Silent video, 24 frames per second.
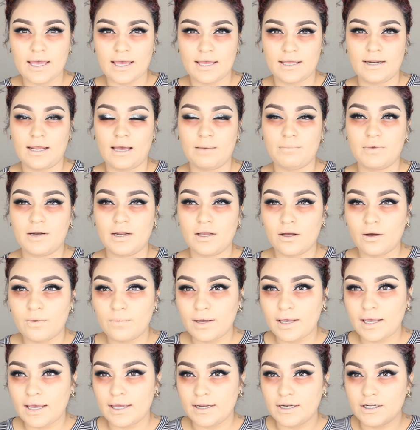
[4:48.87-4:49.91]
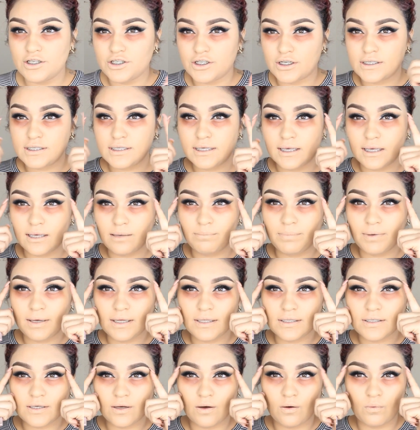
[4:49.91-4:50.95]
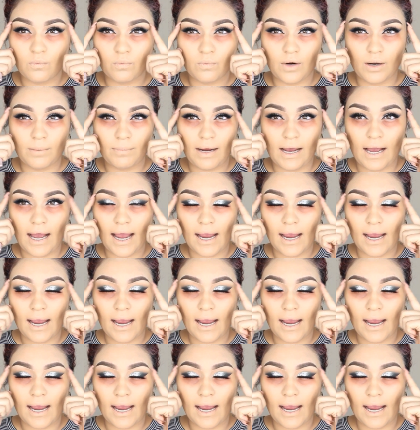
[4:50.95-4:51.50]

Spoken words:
and I'm gonna go ahead and just keep it where my